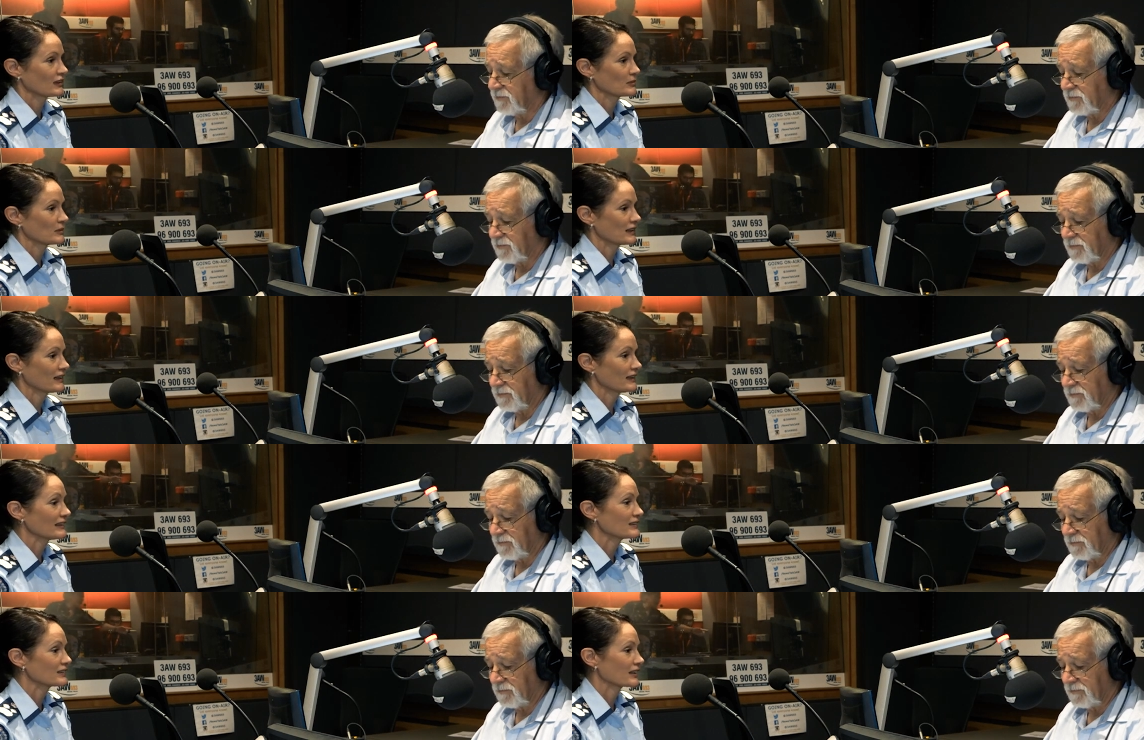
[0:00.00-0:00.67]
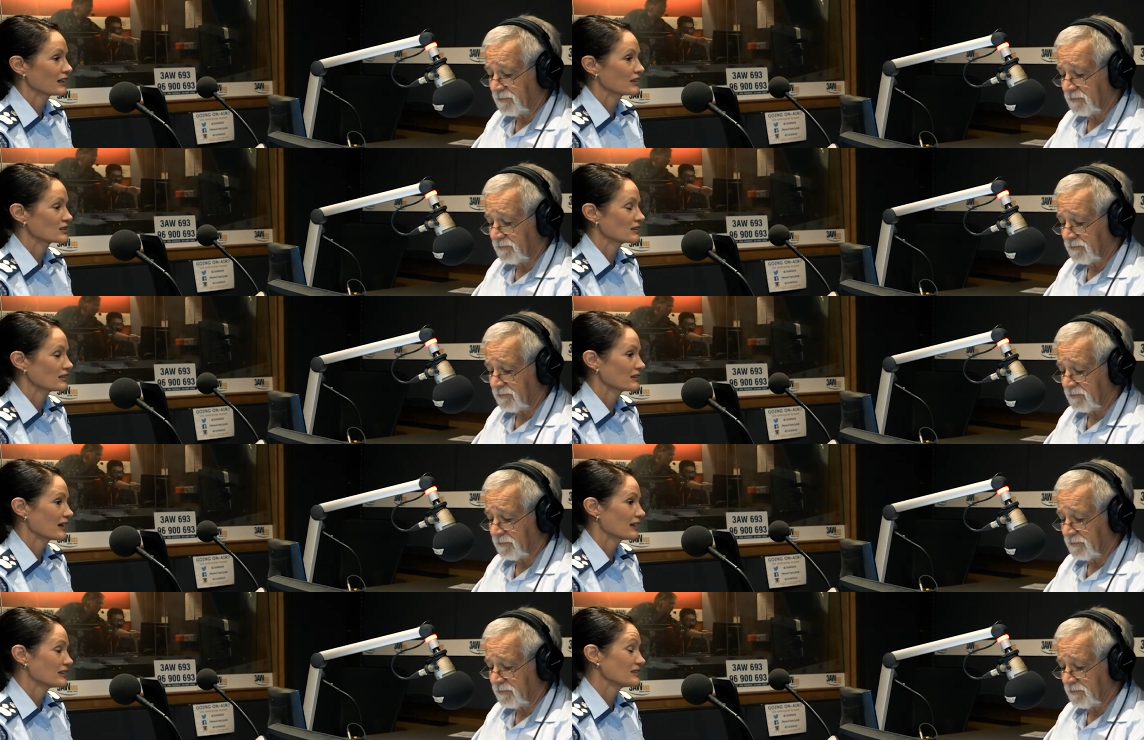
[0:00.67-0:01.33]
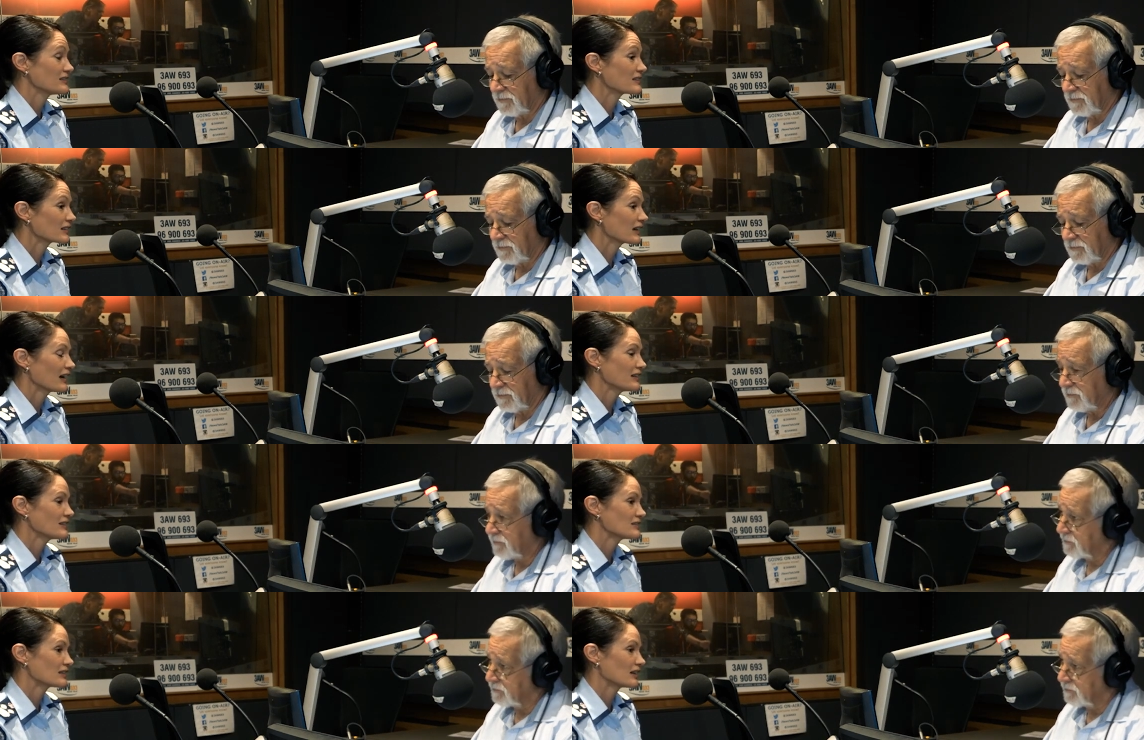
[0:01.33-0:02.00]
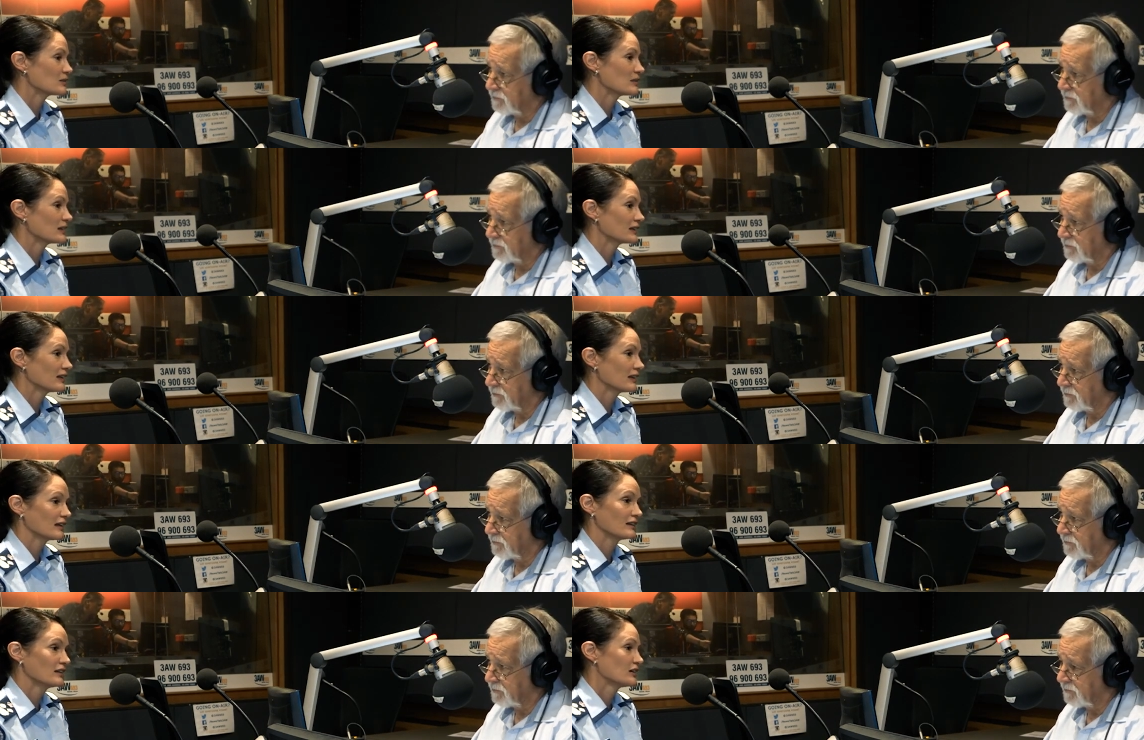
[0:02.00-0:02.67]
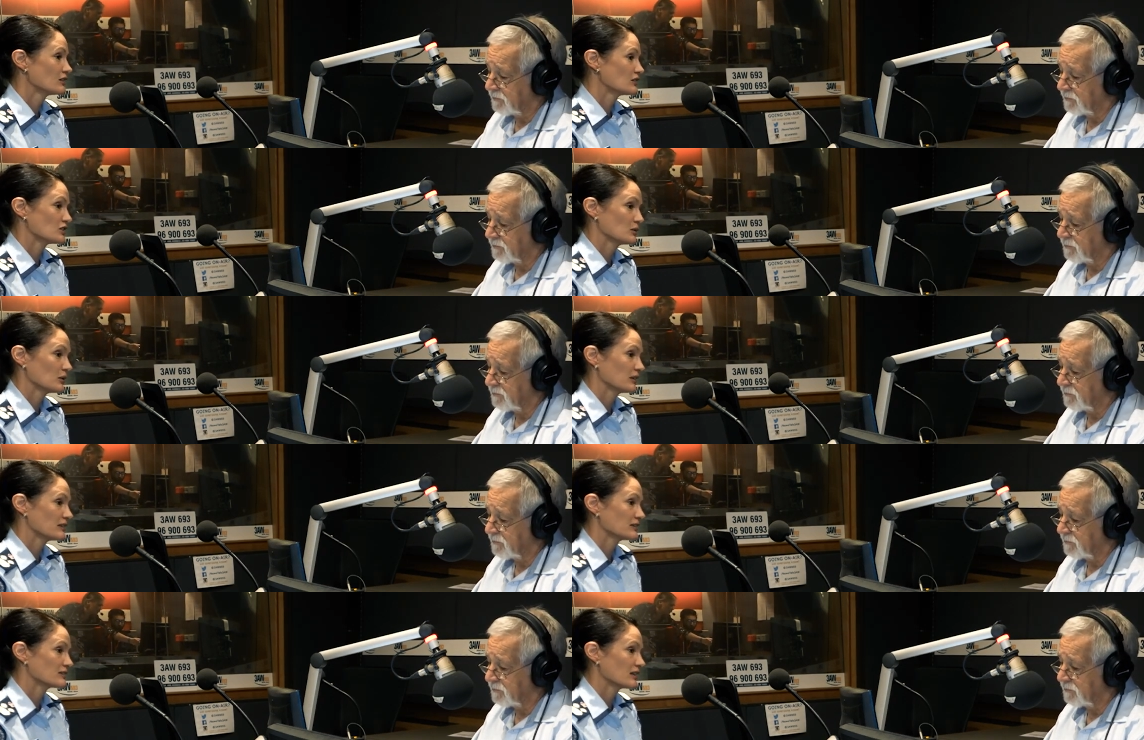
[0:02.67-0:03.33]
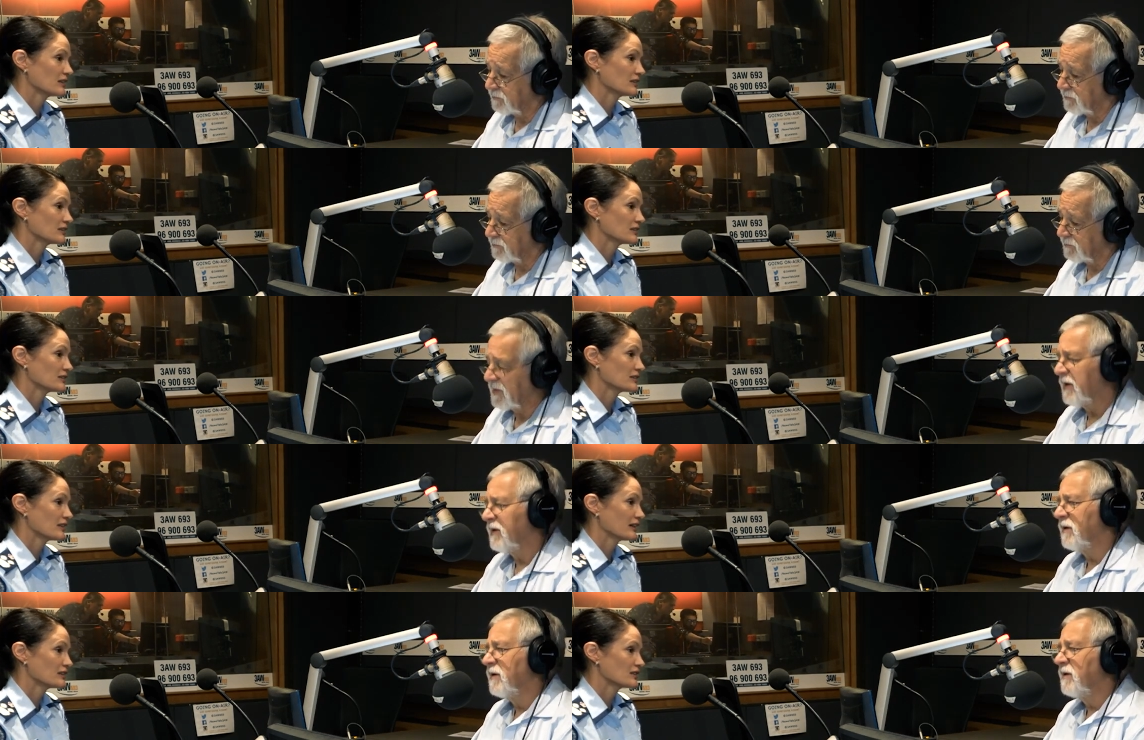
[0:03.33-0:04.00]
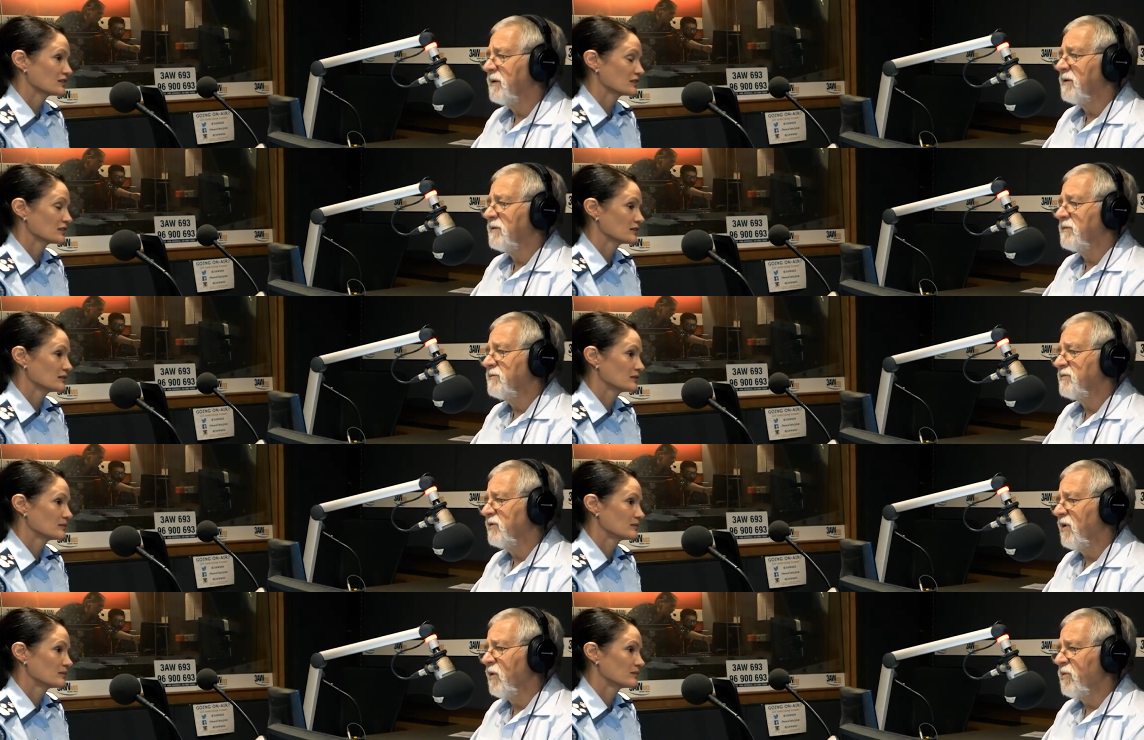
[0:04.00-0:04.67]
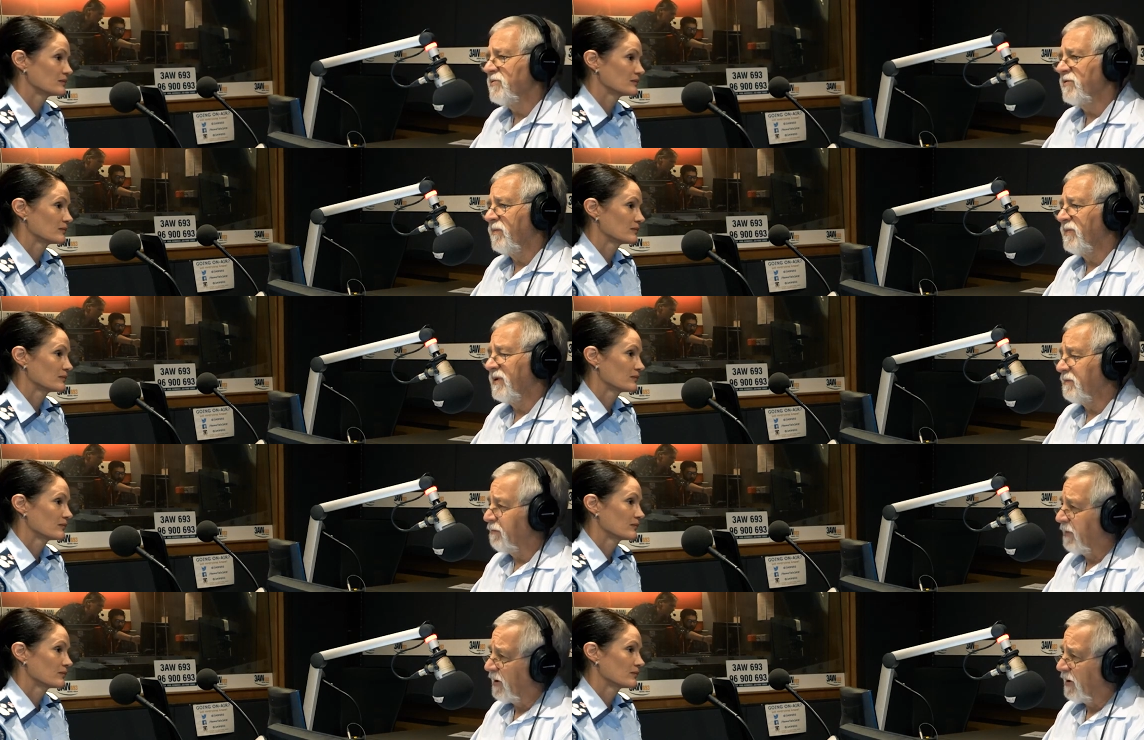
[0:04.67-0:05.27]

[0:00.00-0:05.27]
Speaker 1: give me any indication that that is the case, uh, but again, too early to tell at this stage. Do you know
Speaker 2: whether he'd been